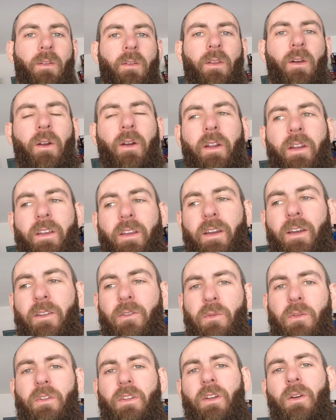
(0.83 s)
Alright
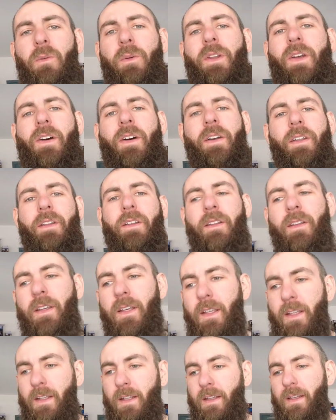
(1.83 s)
guys, what's going on?
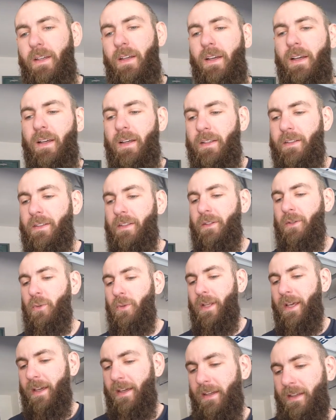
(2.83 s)
It's a new
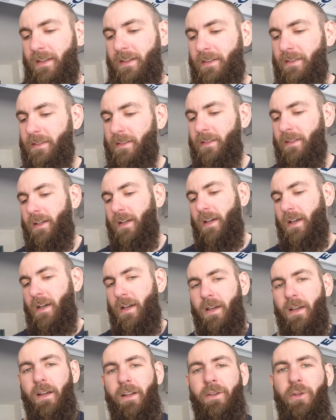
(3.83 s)
day,
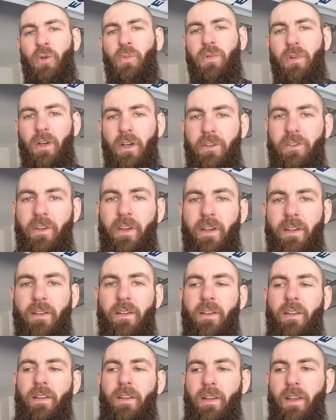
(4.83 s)
a new
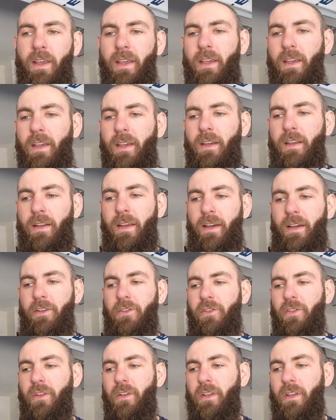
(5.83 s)
project, and
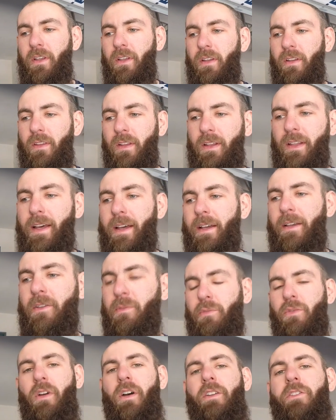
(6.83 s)
actually the
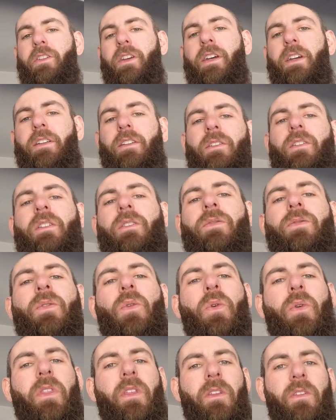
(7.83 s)
last project
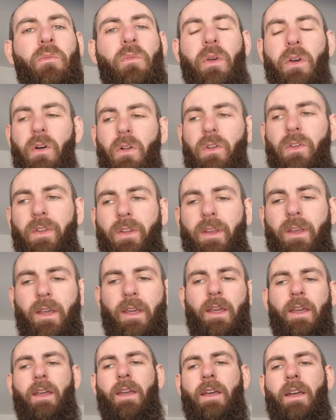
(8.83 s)
for this build.
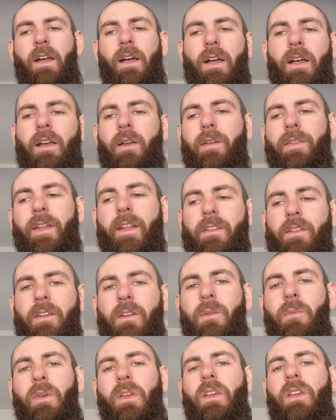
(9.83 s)
And that's going
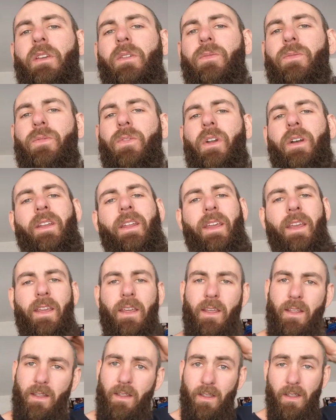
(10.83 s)
to be front
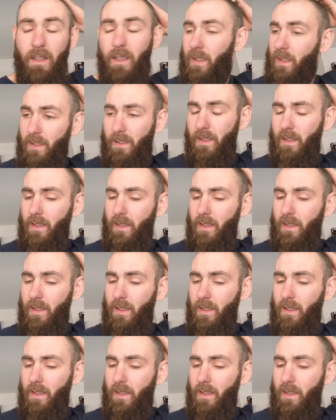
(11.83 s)
end